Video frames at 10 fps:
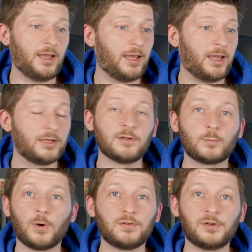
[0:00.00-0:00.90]
and
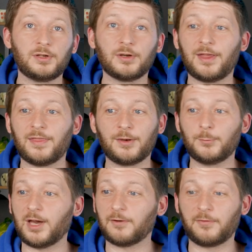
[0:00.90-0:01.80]
it's one video and then
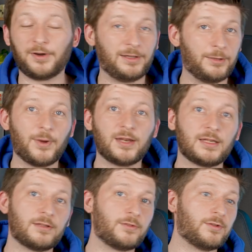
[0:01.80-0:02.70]
we are finally
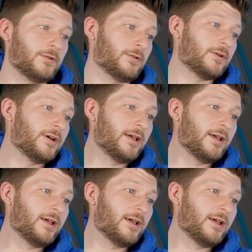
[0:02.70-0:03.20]
ready to